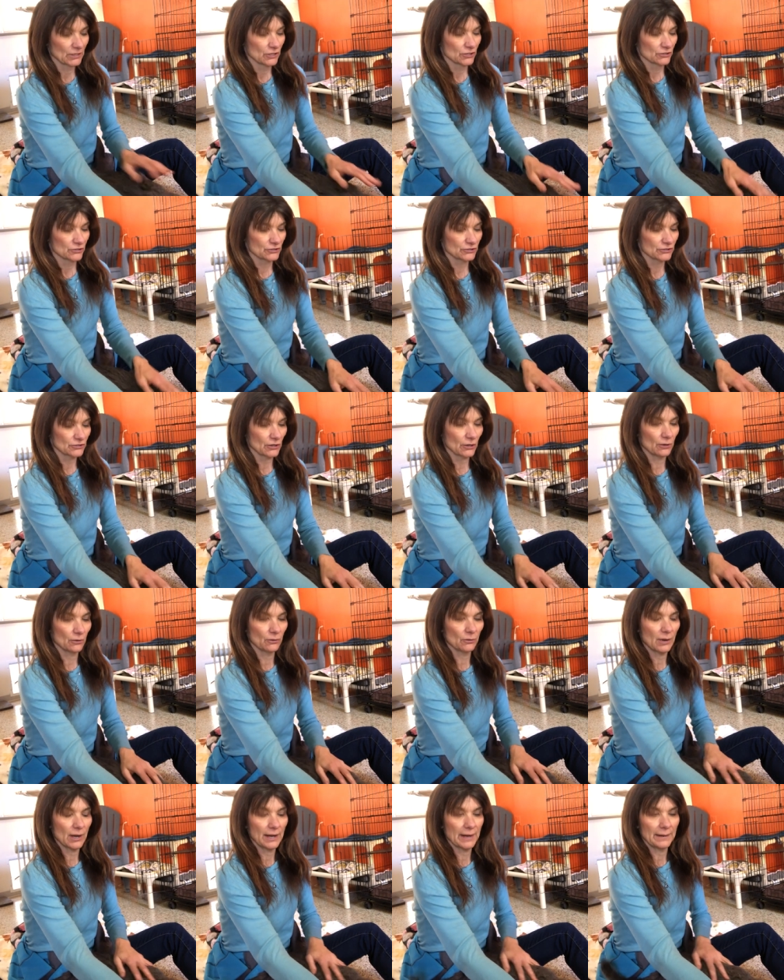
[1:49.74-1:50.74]

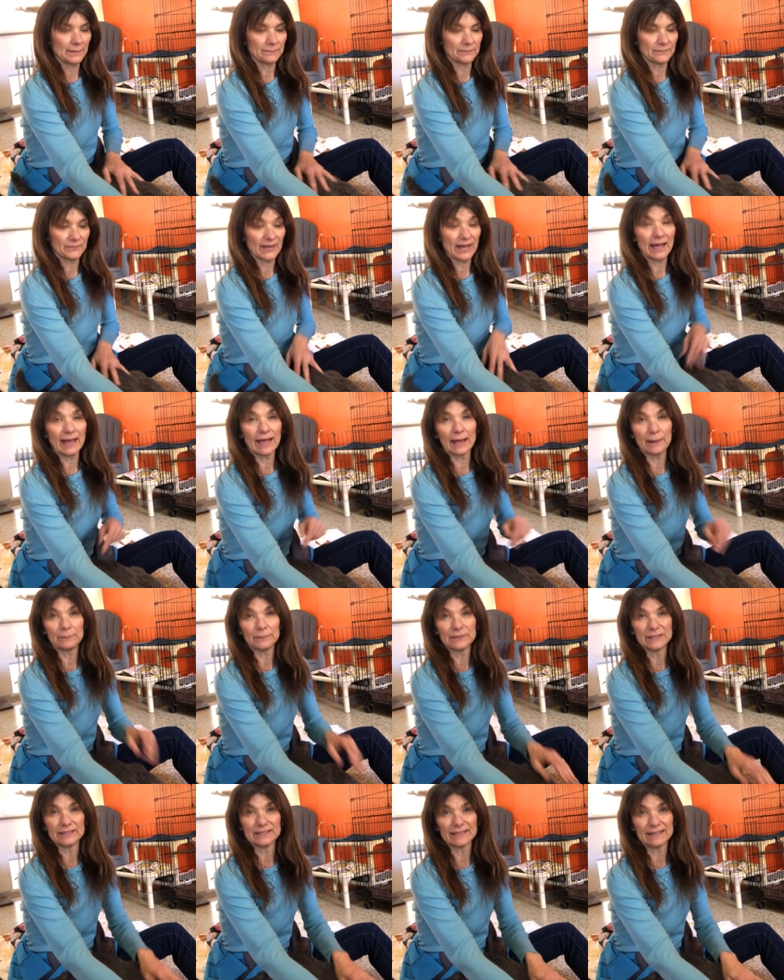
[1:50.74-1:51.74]
So um, that
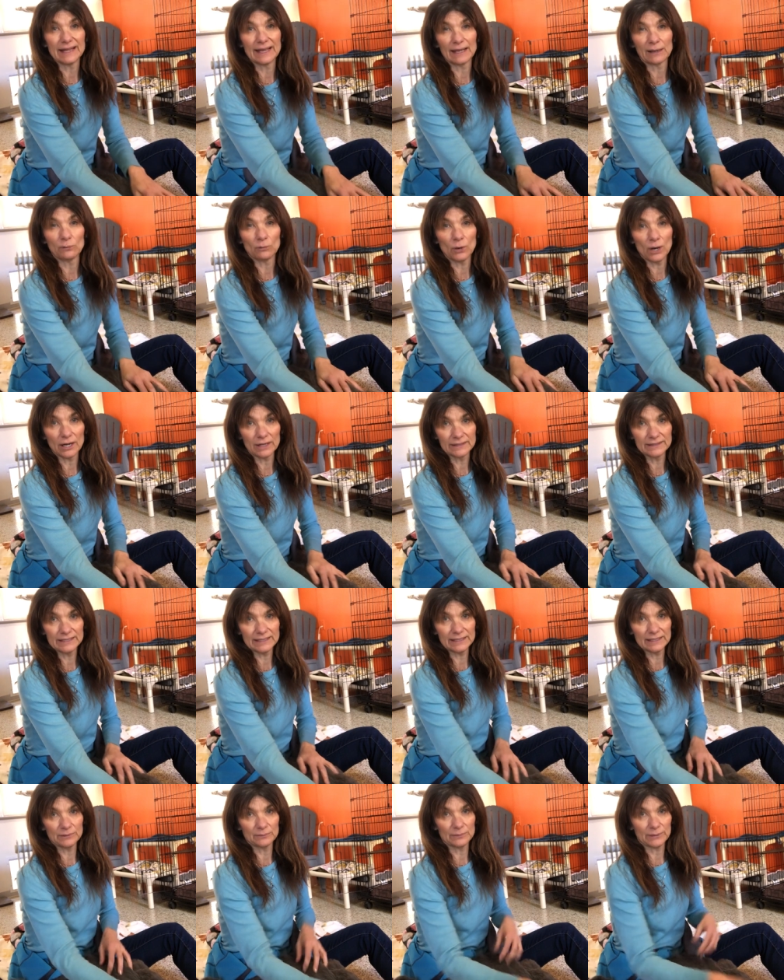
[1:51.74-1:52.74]
happened today. I walked
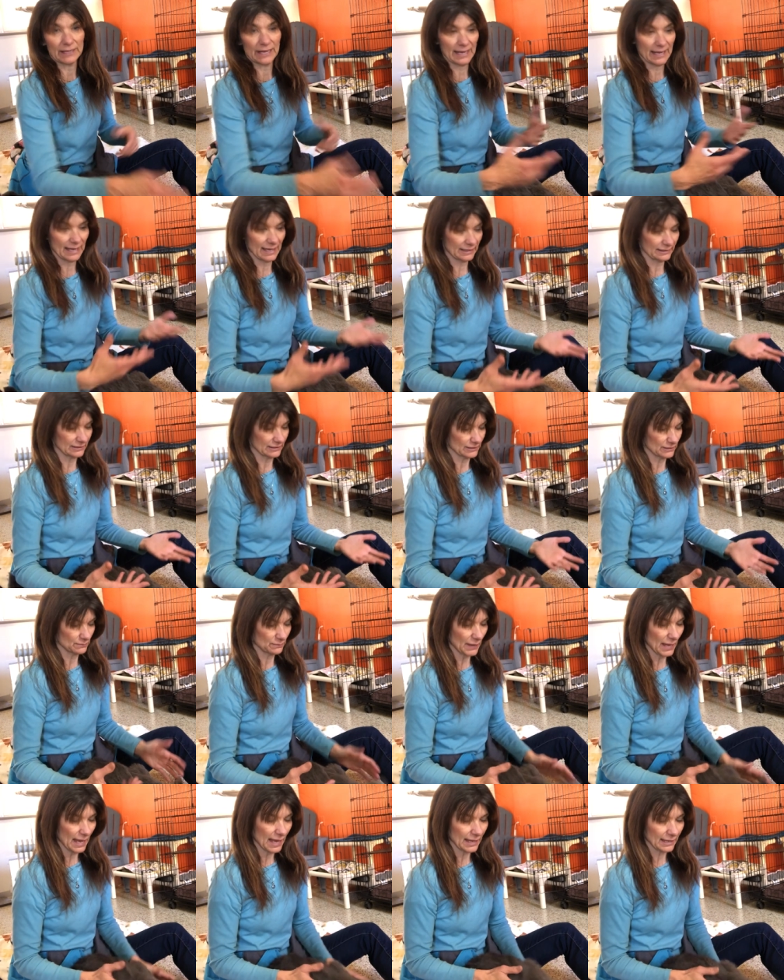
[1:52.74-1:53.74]
in, but I had this
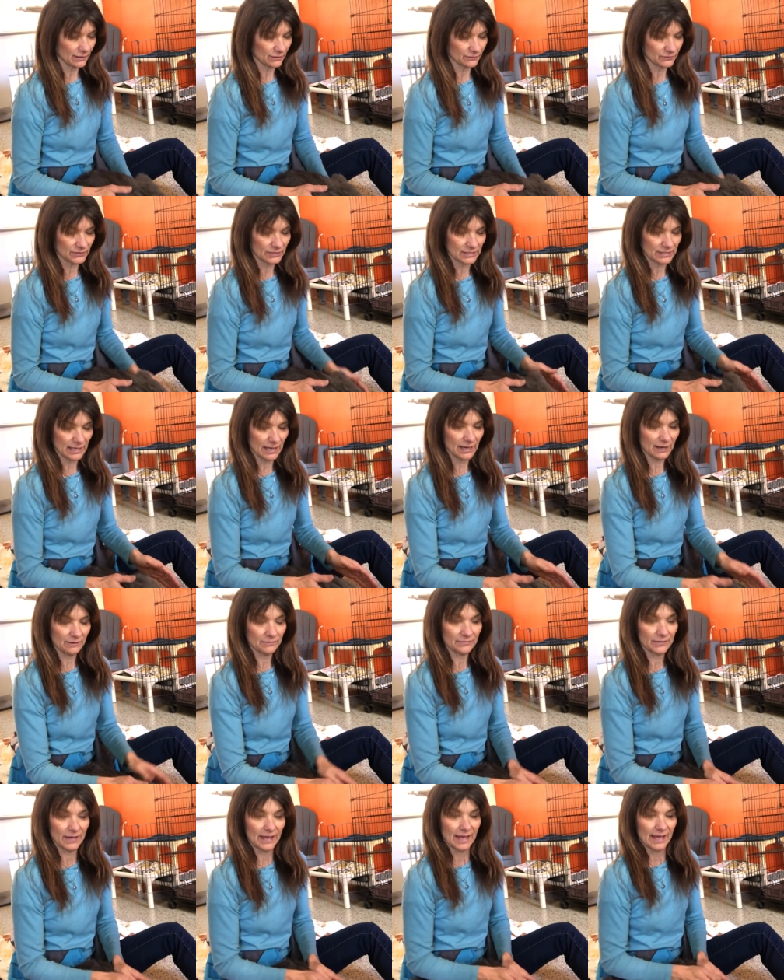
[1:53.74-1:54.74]
bag of
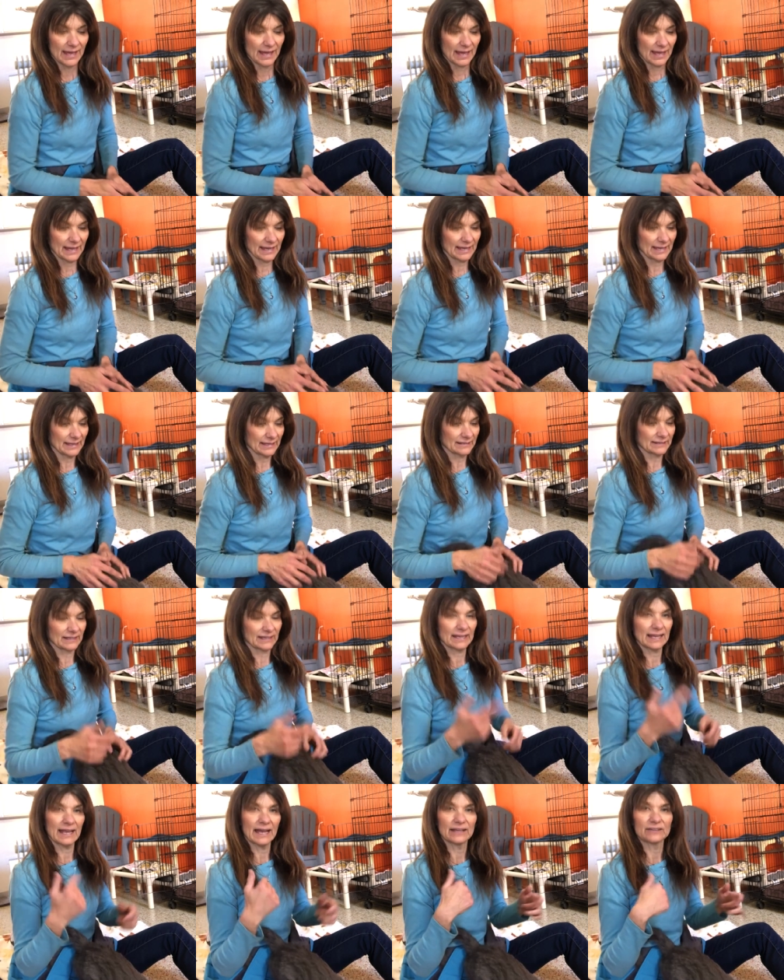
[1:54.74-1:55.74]
stuff, and
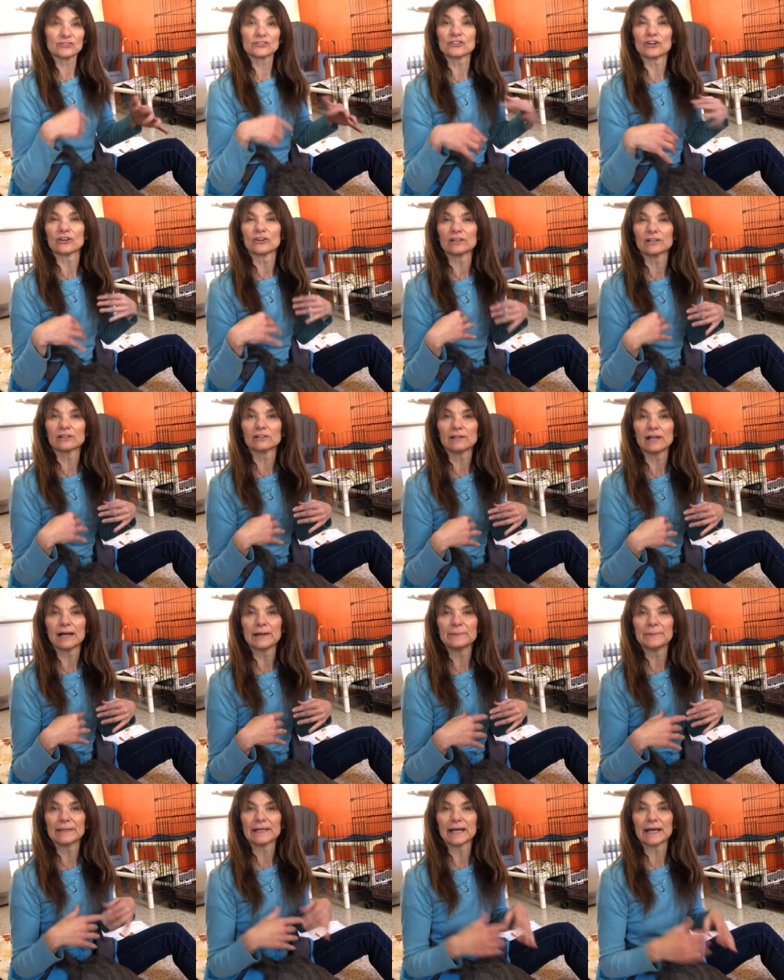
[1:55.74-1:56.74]
the cat started
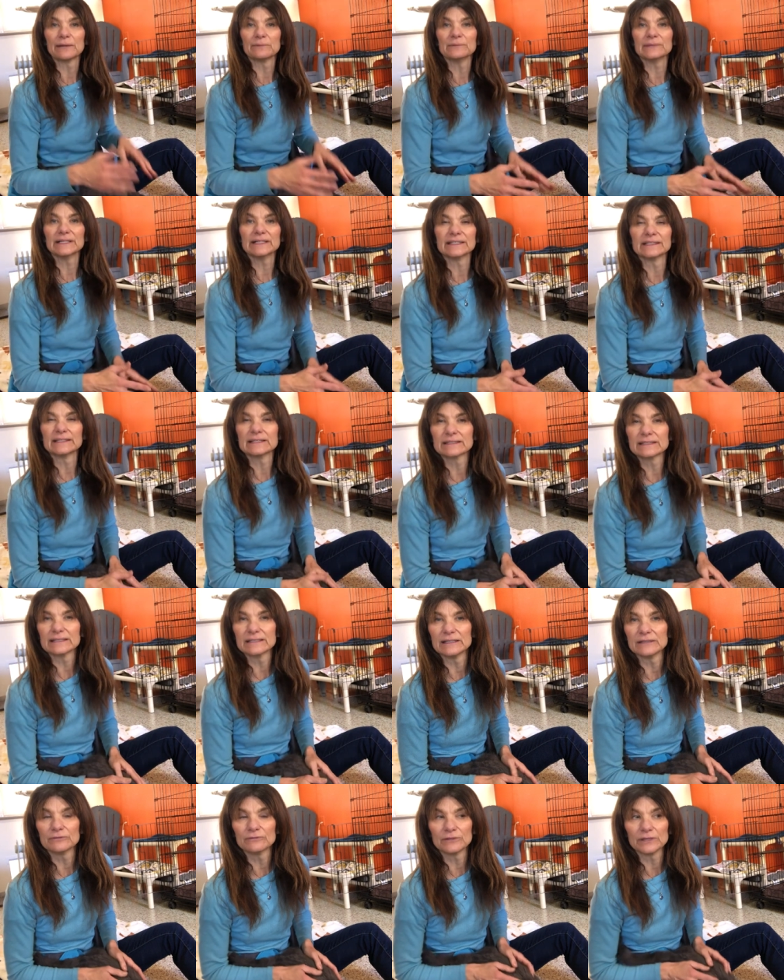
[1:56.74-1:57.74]
climbing on me and
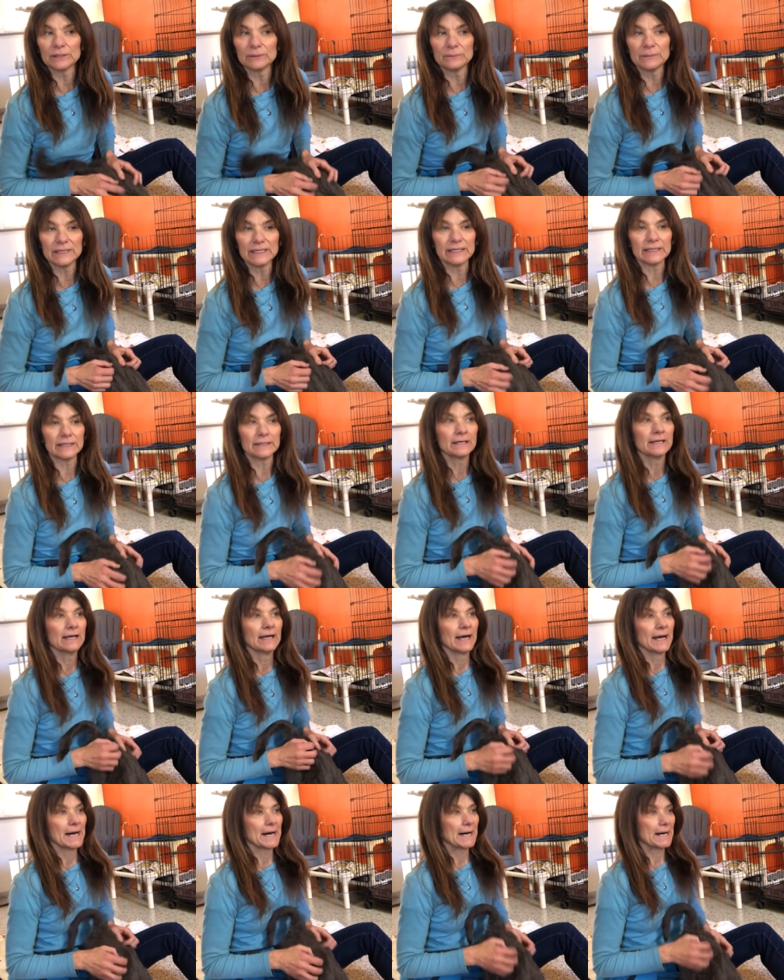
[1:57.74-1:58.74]
sniffing me.
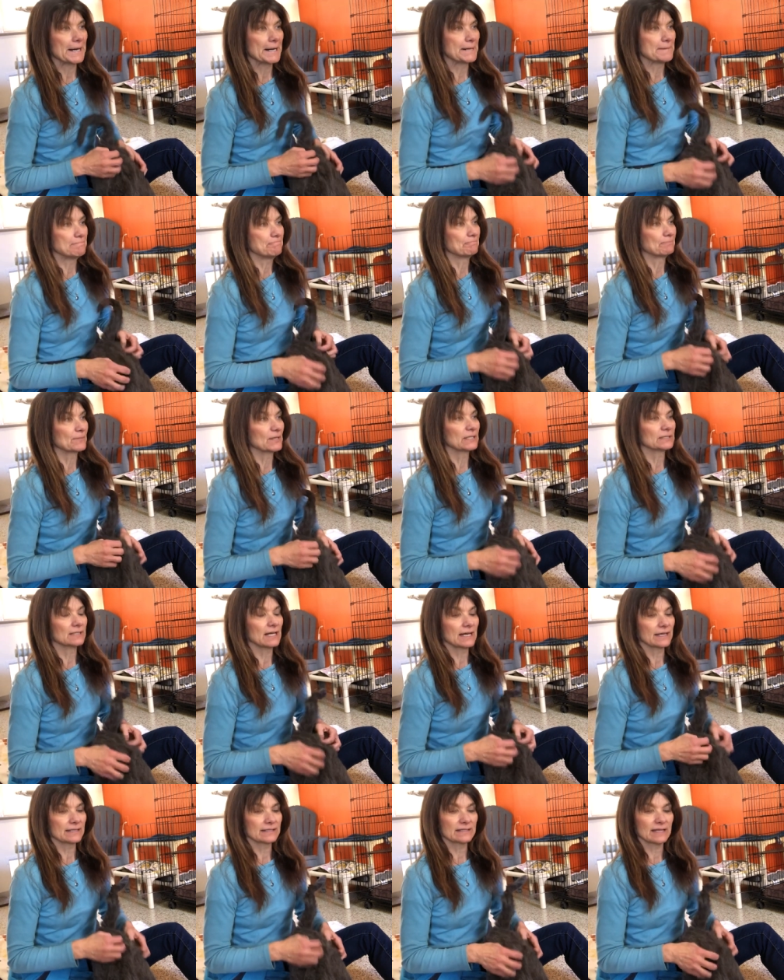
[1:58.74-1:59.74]
Um, a
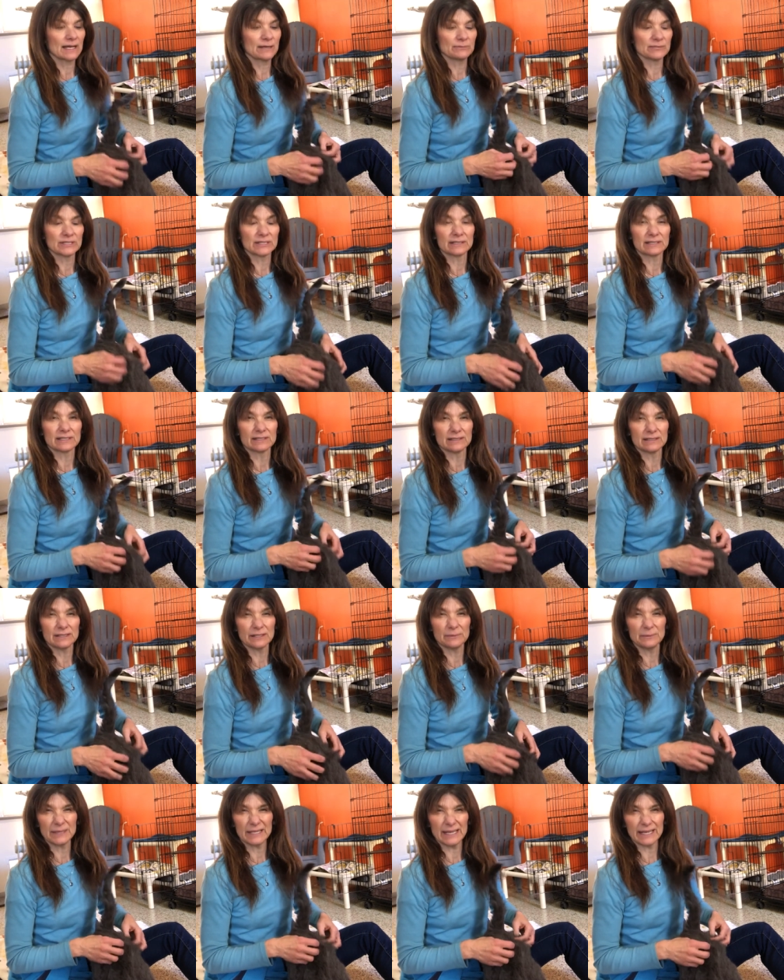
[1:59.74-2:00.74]
lot of times it's
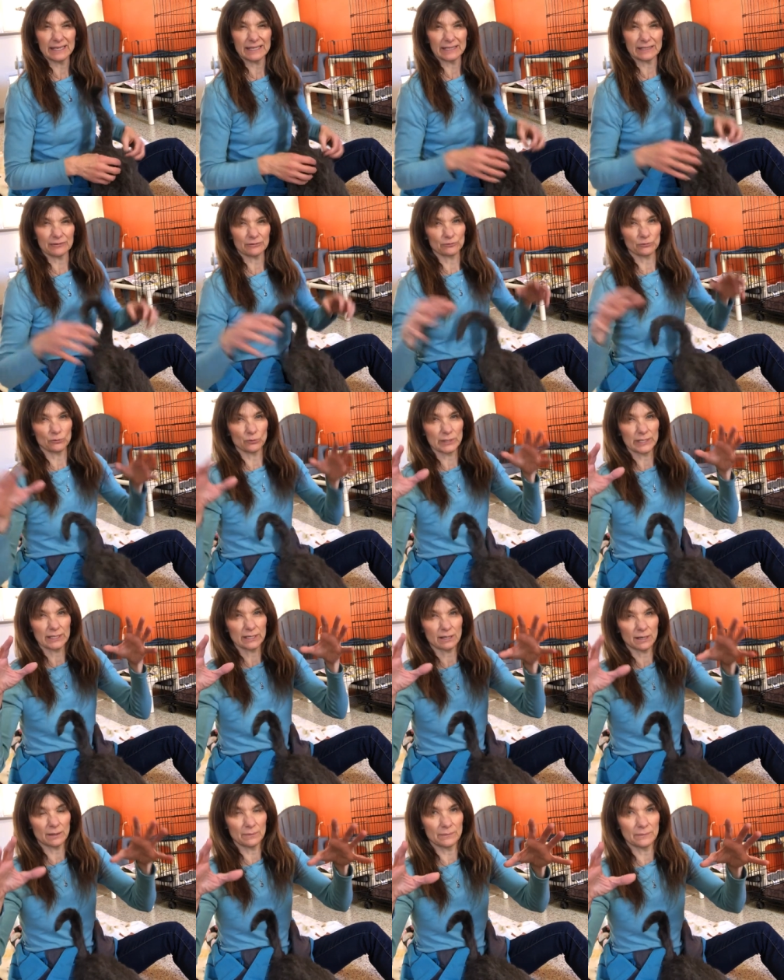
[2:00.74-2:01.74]
intimidating if we
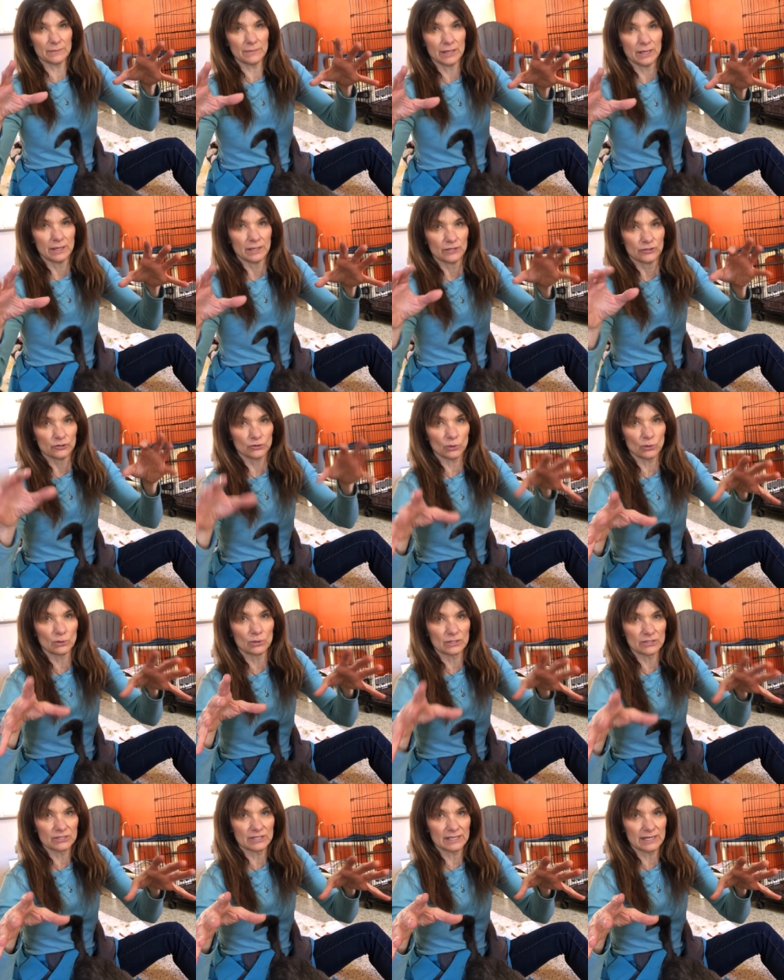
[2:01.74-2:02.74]
come towards